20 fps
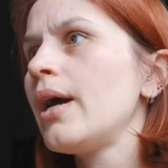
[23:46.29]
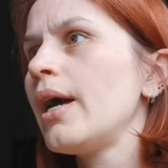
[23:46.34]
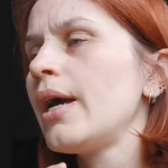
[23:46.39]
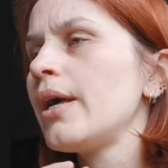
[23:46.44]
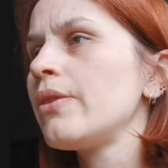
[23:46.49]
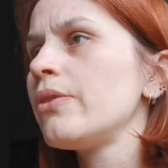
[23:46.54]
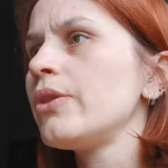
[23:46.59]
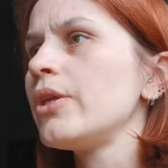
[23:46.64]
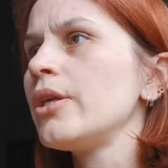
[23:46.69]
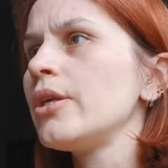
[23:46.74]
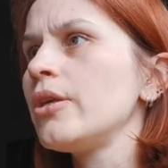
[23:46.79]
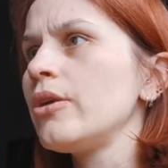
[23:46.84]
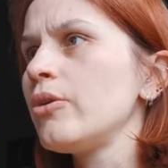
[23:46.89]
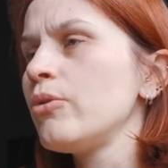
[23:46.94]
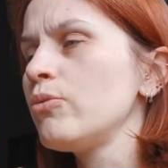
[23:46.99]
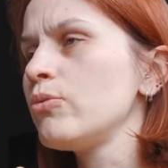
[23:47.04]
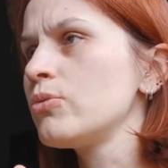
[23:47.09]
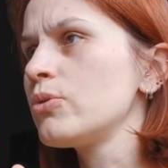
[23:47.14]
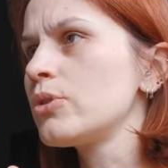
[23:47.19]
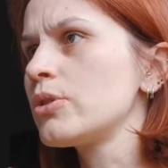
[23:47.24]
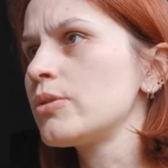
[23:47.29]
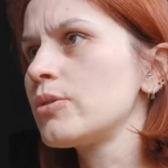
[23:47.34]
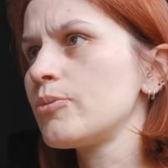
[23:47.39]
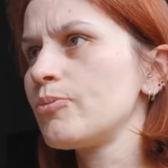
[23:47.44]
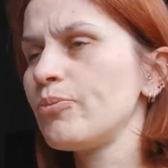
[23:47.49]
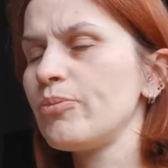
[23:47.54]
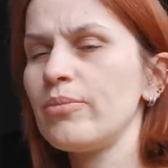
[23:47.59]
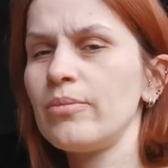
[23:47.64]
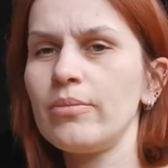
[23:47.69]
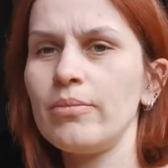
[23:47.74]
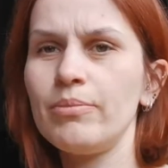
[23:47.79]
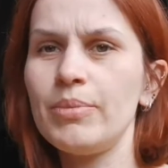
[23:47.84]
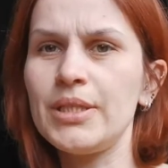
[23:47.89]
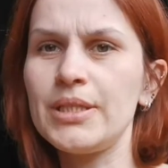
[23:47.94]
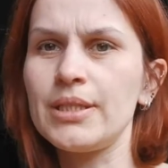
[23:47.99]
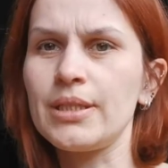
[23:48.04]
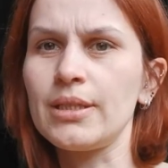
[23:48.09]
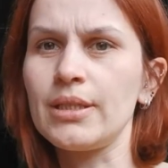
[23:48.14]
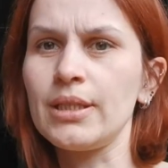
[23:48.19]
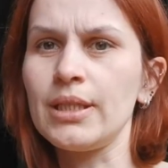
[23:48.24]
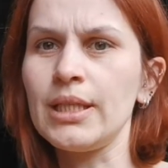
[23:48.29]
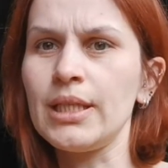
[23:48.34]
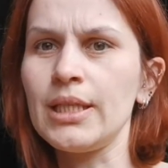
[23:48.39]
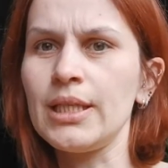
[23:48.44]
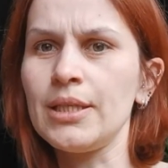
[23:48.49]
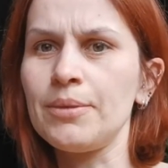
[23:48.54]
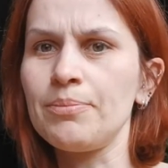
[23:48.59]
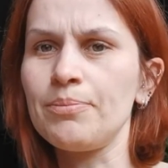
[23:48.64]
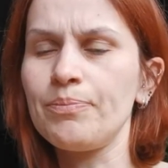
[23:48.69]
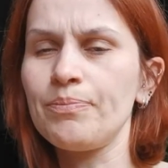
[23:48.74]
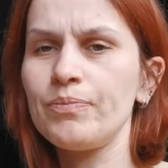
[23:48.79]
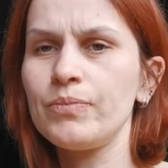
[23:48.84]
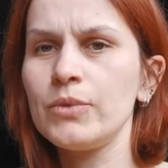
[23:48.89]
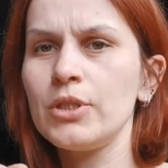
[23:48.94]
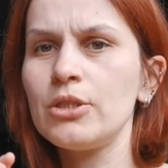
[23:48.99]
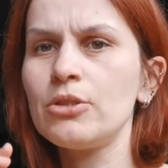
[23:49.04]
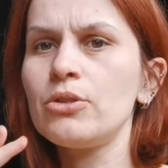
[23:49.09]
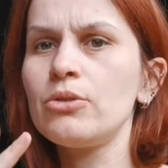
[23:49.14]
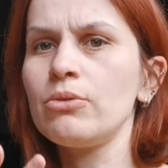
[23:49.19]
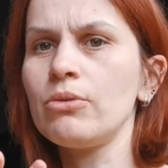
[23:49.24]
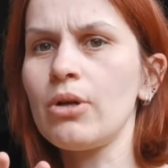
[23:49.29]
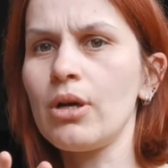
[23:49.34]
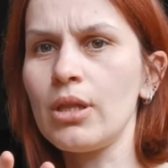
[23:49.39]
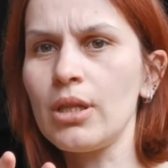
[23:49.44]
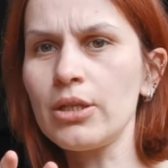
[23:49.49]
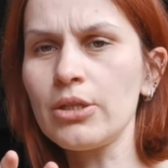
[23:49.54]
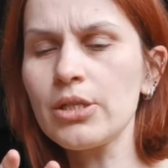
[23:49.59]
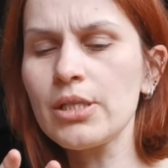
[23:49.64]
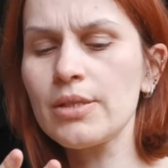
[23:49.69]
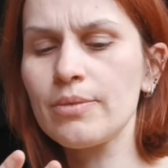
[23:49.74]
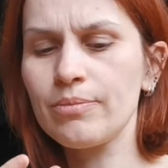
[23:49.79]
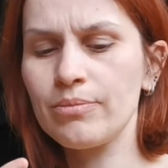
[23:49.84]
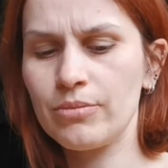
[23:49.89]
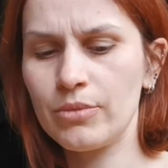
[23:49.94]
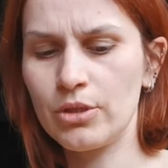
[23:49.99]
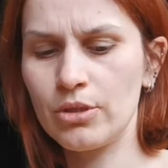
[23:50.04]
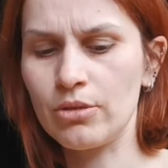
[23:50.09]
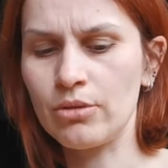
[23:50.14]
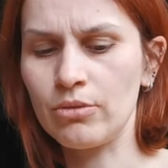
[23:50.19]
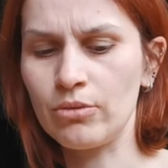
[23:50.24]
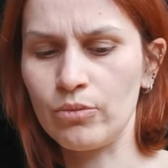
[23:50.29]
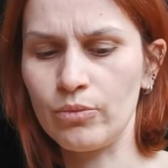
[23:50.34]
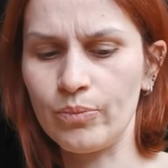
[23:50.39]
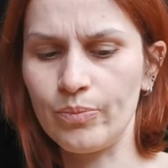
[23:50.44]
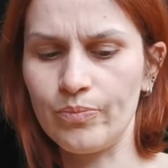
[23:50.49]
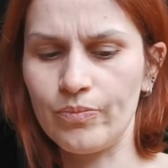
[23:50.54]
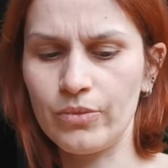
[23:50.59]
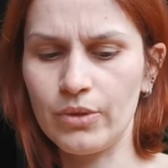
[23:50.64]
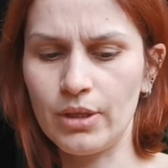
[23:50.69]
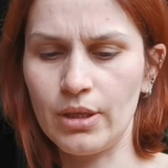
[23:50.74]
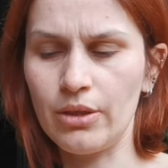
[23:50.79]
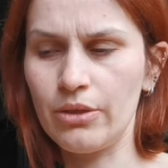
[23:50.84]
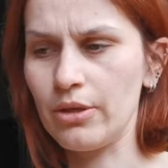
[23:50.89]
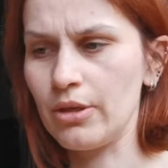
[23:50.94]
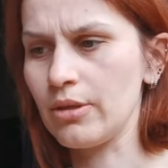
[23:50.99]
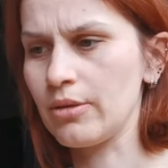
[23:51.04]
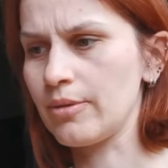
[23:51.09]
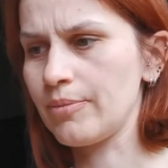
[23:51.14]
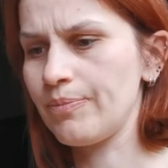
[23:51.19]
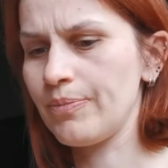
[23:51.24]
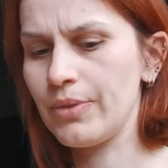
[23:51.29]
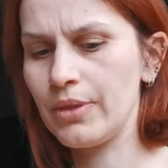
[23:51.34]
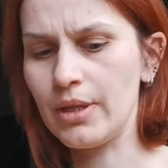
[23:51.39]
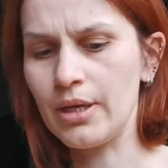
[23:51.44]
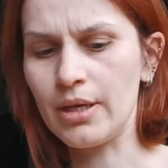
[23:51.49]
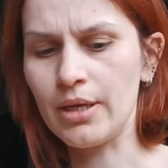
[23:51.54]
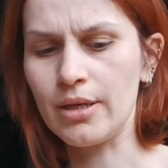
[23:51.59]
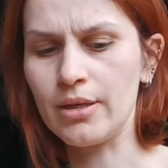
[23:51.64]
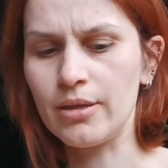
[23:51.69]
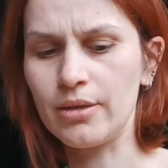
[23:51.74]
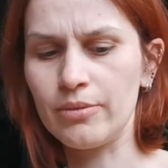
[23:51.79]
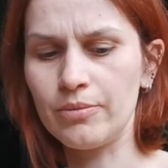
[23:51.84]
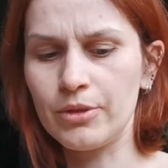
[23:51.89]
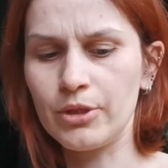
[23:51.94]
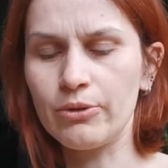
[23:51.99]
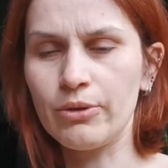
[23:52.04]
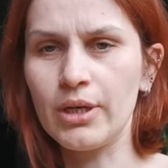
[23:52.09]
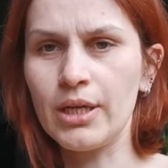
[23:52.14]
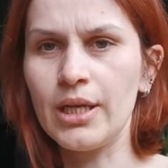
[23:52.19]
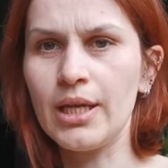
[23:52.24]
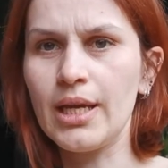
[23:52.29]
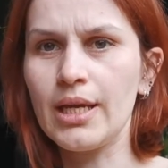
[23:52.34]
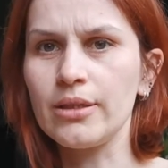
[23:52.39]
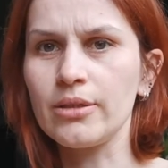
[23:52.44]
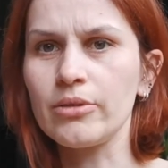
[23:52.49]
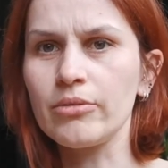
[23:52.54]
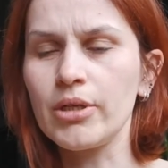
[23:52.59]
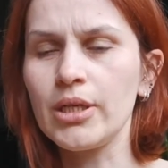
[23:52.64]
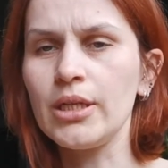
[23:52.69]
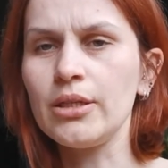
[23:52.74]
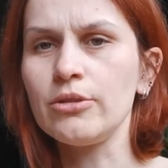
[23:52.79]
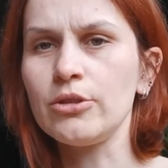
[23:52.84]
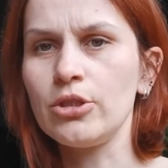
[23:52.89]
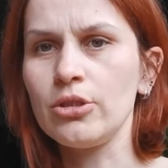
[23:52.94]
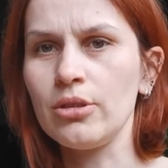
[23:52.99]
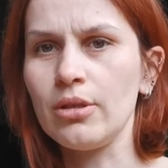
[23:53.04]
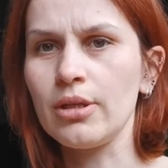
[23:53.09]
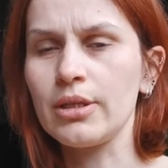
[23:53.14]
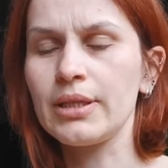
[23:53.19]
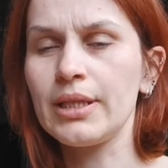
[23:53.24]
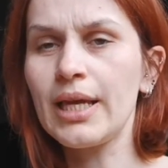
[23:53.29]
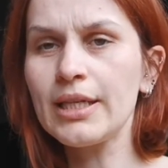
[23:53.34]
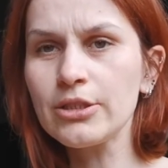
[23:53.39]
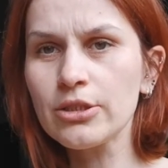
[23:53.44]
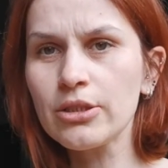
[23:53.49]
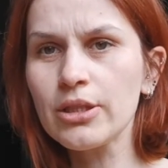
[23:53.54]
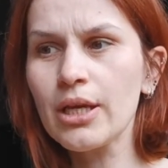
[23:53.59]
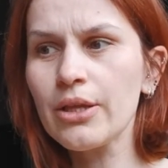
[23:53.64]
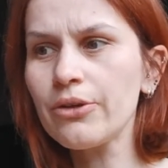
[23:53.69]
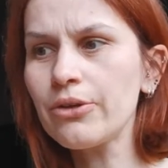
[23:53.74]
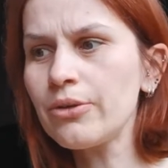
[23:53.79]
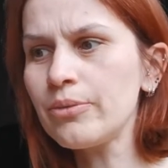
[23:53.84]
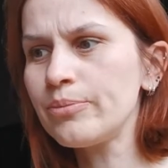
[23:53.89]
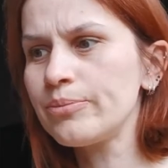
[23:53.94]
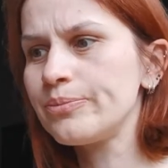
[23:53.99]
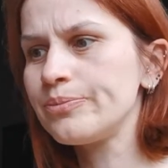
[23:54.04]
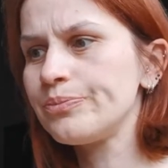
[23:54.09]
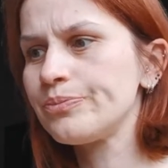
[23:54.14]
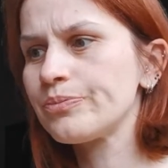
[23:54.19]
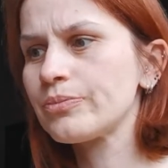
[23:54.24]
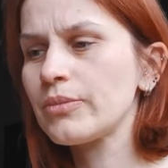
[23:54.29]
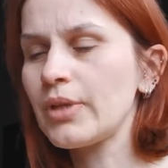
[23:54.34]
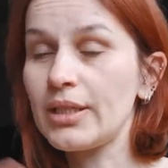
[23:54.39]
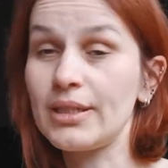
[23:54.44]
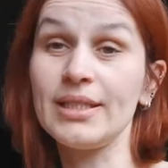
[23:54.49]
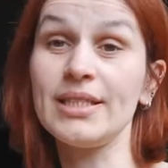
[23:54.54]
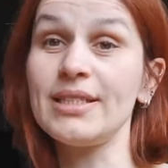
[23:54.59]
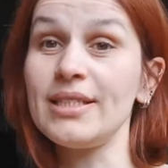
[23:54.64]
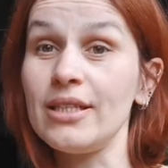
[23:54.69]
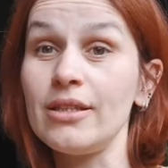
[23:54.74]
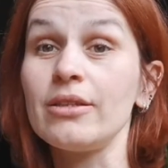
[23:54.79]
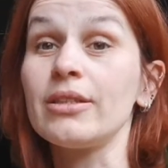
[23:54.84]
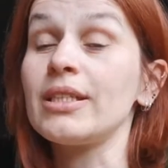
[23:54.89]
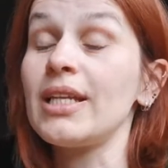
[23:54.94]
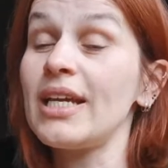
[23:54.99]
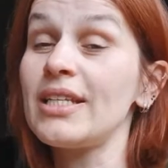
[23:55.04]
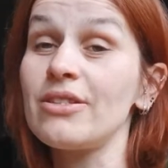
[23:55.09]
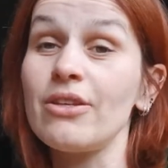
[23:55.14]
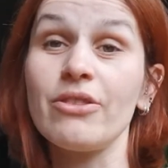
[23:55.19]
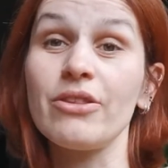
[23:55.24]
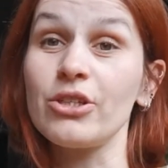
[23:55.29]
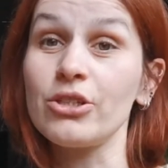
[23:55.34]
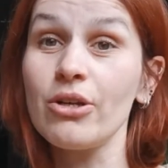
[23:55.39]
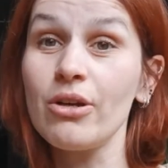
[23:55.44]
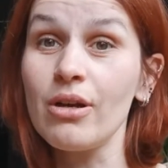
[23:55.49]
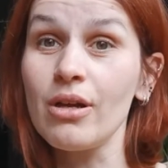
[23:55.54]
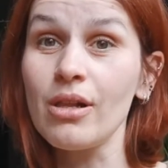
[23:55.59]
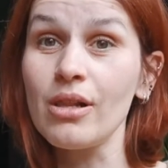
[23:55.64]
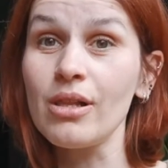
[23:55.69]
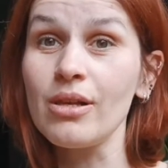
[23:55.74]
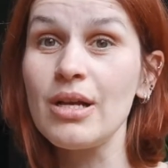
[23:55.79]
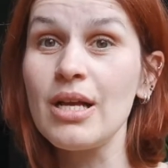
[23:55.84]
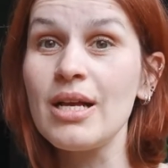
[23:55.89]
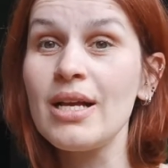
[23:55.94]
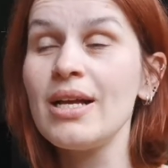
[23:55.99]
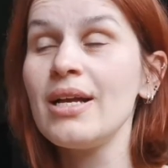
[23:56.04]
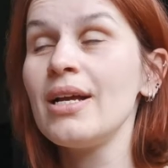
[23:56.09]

and they use basically two colors, so I think the gray and green should look nice together. At least they look nice on the shawl.